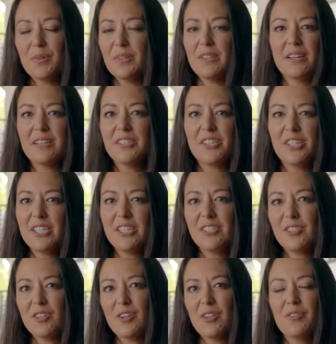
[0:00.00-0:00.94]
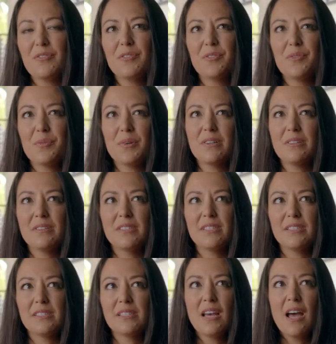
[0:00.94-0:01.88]
a lot of Cheekies all over the
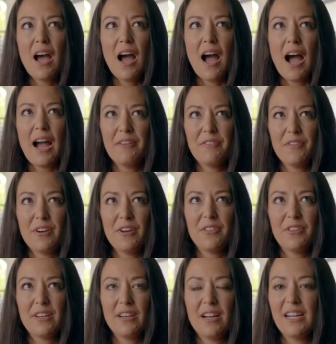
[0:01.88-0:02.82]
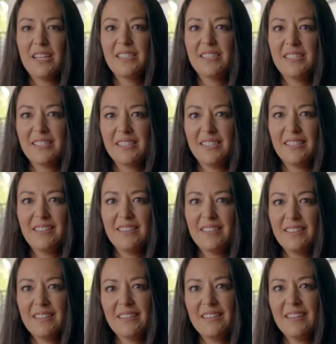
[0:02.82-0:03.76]
world is I felt that I
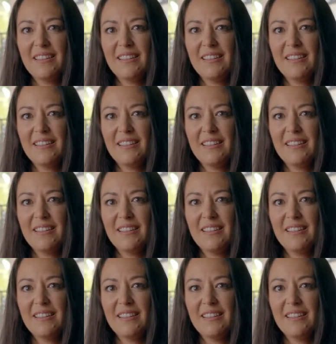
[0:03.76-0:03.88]
succeeded in